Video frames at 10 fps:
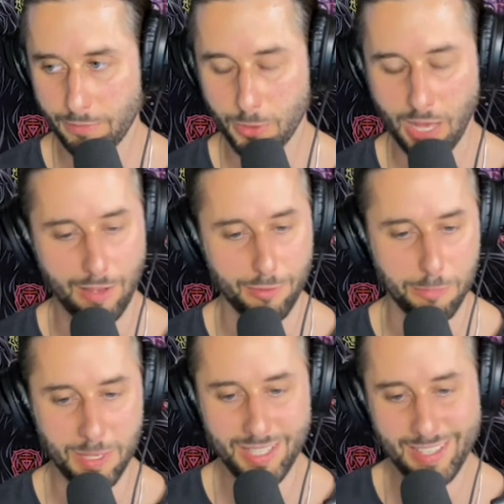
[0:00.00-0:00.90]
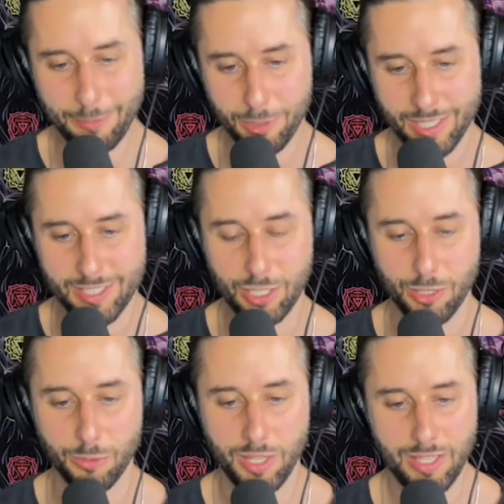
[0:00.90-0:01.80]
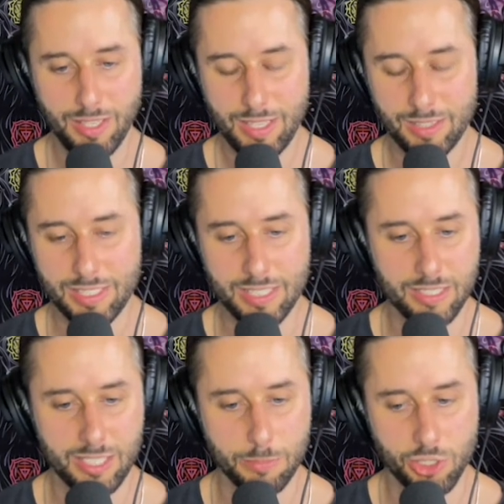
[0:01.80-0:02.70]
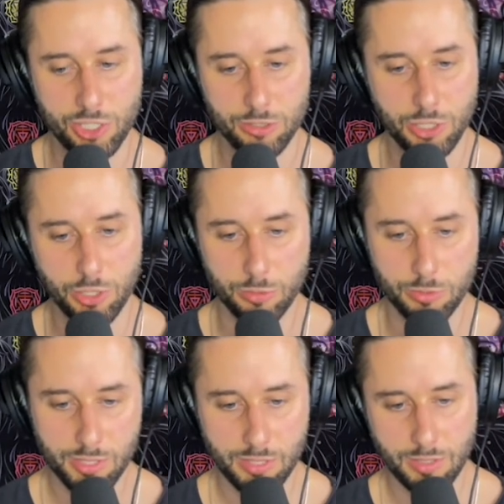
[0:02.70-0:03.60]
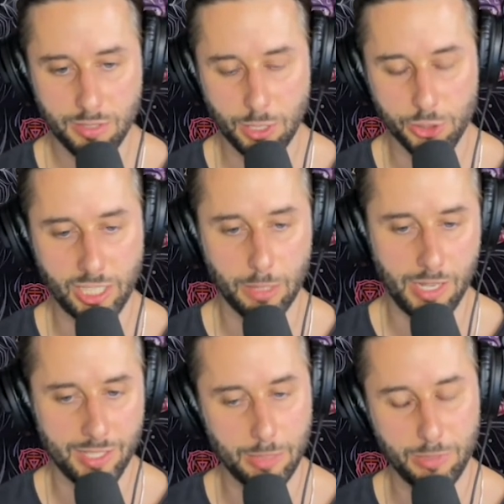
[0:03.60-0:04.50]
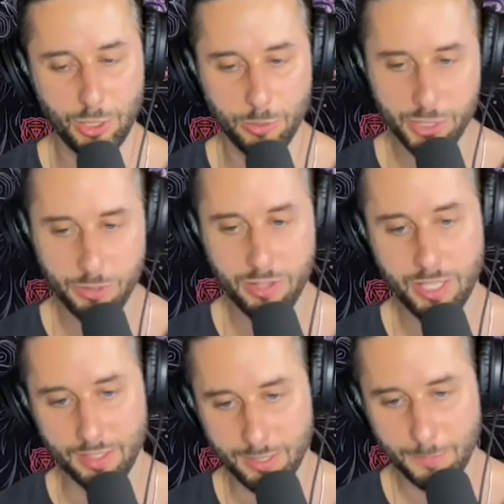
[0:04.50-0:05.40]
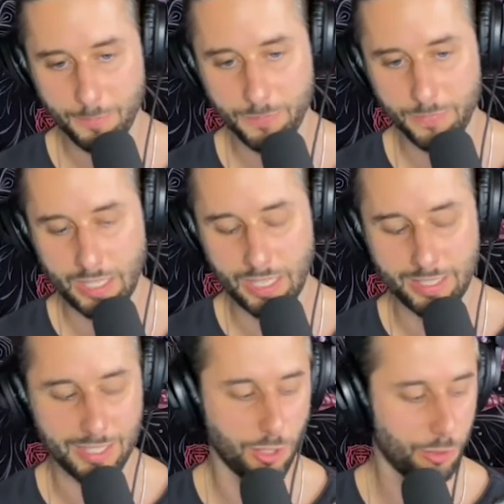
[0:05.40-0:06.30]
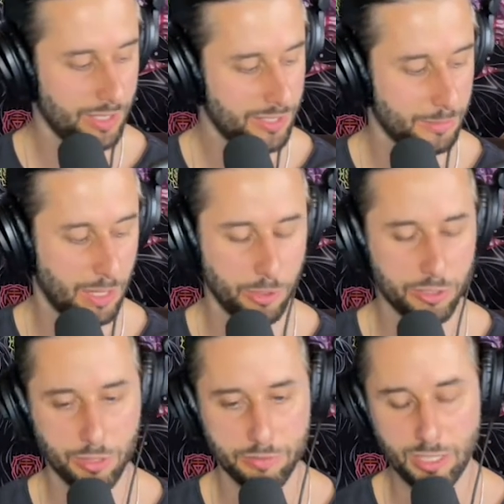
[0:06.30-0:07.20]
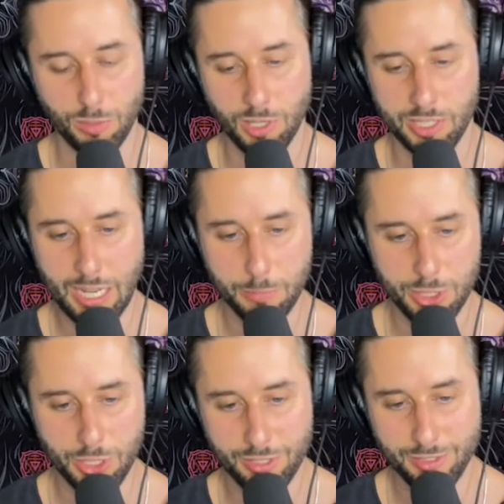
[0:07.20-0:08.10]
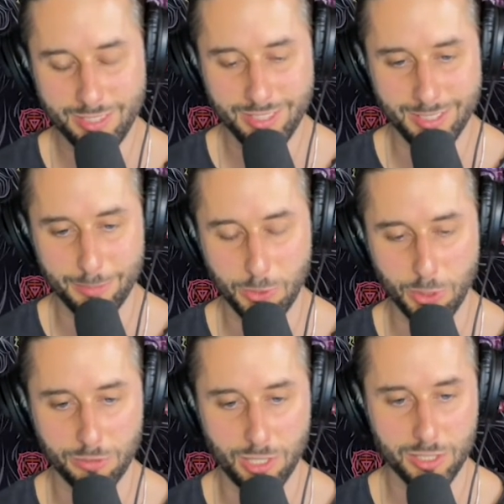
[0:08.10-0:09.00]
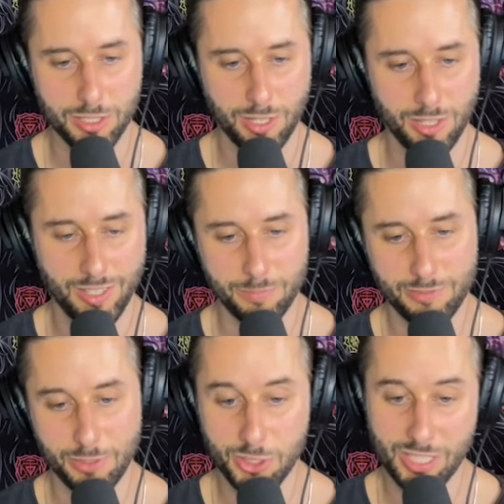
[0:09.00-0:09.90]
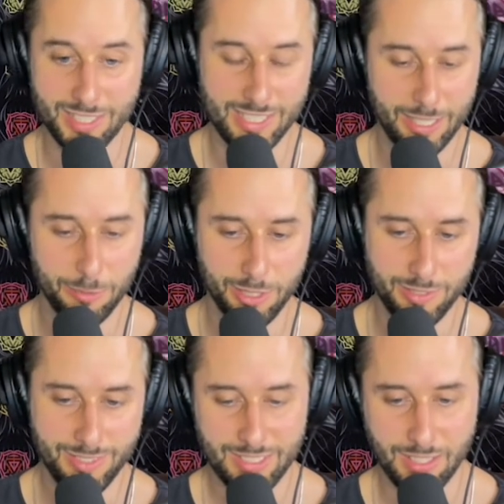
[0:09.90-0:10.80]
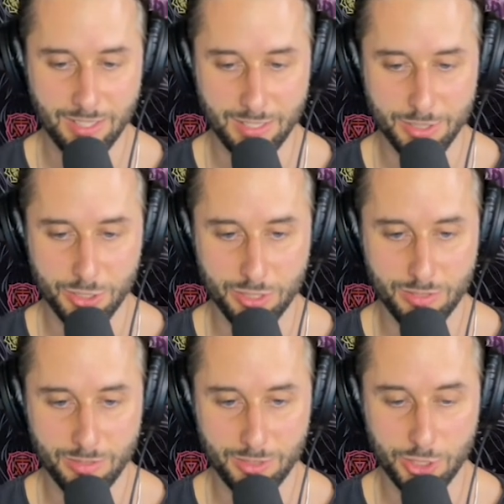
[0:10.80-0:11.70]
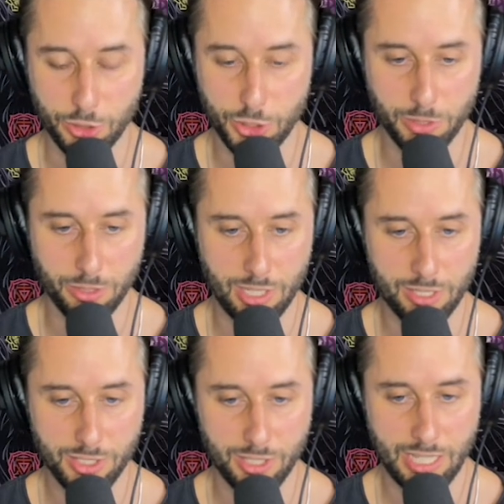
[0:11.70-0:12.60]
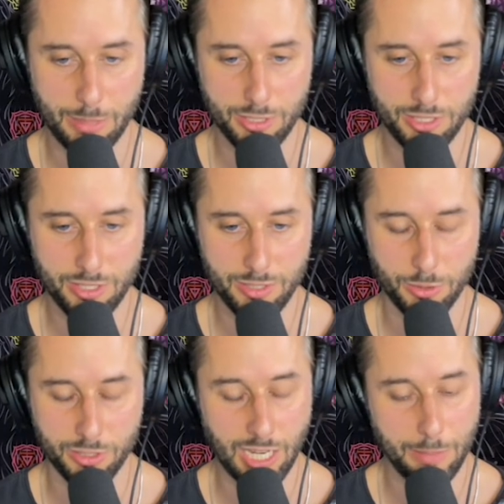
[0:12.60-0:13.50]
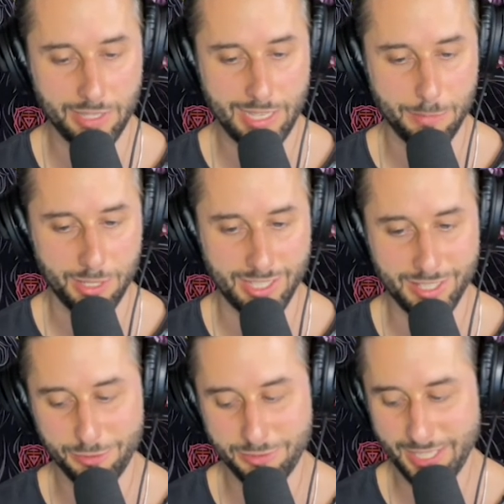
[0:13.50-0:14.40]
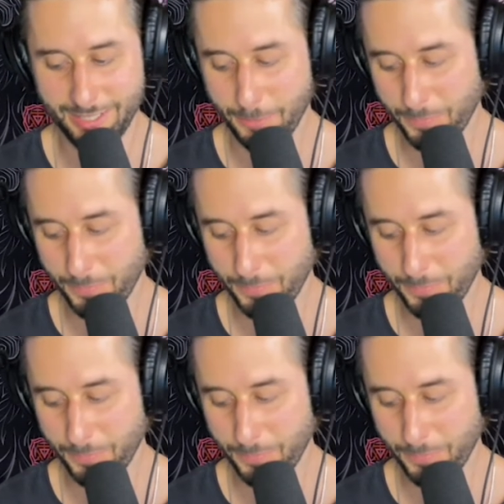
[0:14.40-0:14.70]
have a minute and would like to go listen to some chill tunes, go check them out and let me know what you think. And as always, my books are available on Amazon. You Are the Rockstar, first and second one. Just search You Are the Rockstar on Amazon or just type my name in and you'll find them.